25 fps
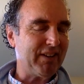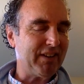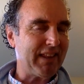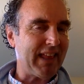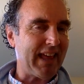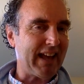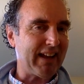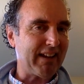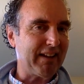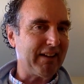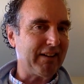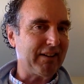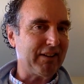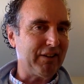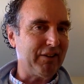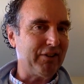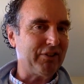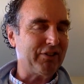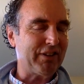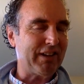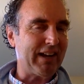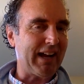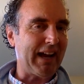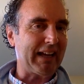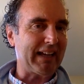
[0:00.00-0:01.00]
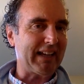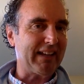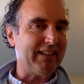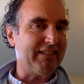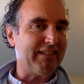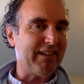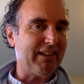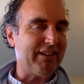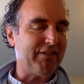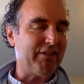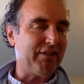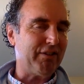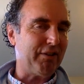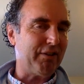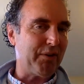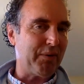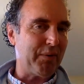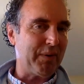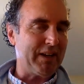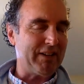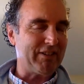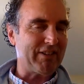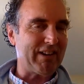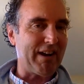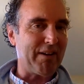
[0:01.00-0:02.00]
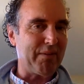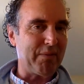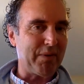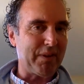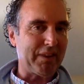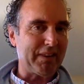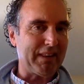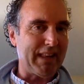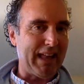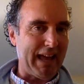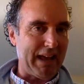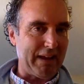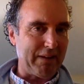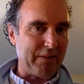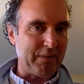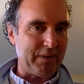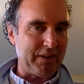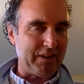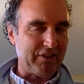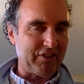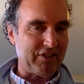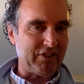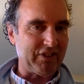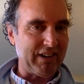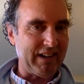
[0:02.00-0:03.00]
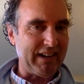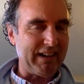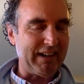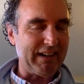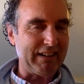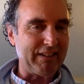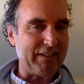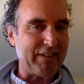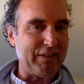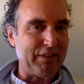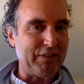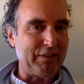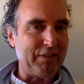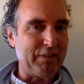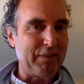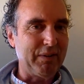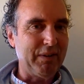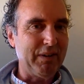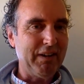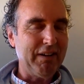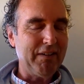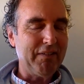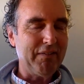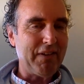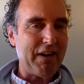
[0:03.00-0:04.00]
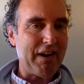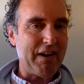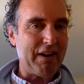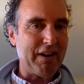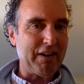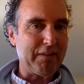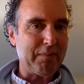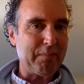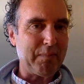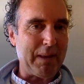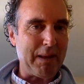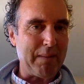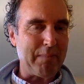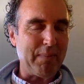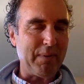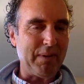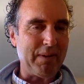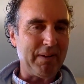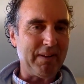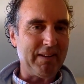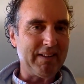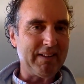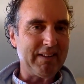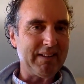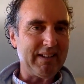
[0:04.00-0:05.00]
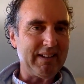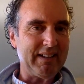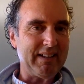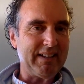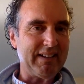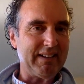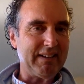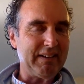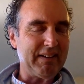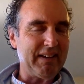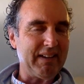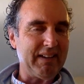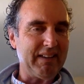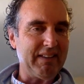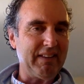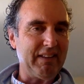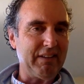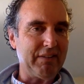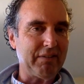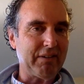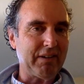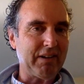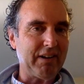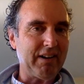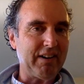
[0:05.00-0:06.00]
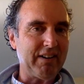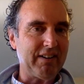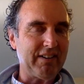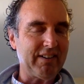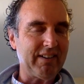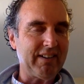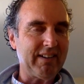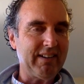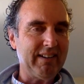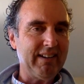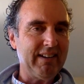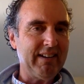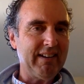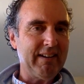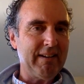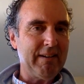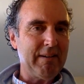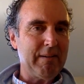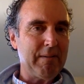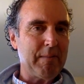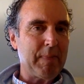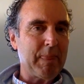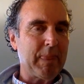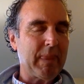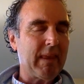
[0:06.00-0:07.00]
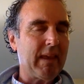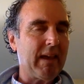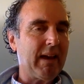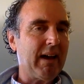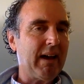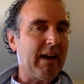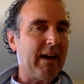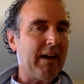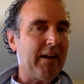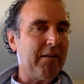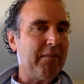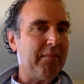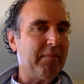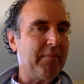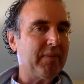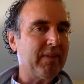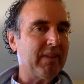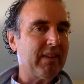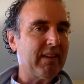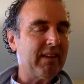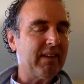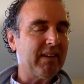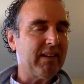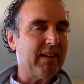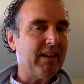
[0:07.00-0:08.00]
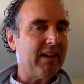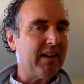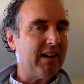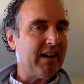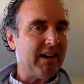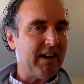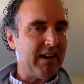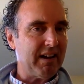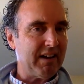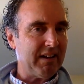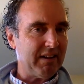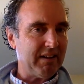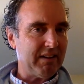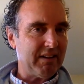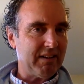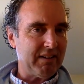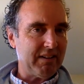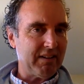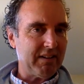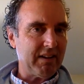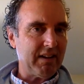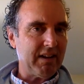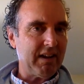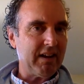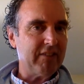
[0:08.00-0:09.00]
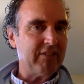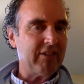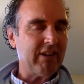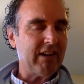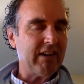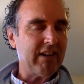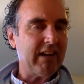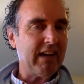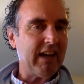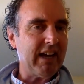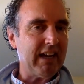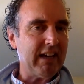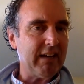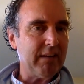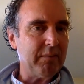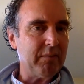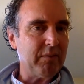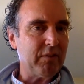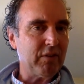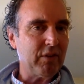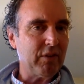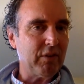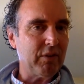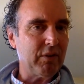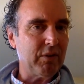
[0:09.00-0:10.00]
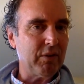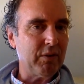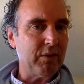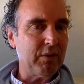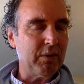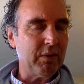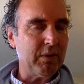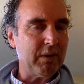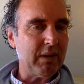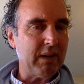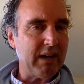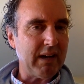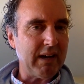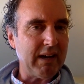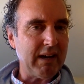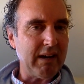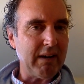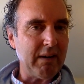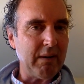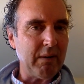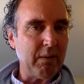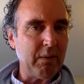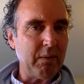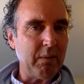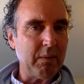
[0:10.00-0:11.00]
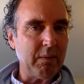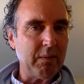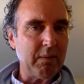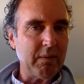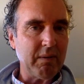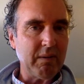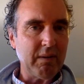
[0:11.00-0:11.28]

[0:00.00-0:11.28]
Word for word: to that conclusion. I continue to reach out with language uh, to various people uh, in these regards. Um, uh, agenda item two. Uh,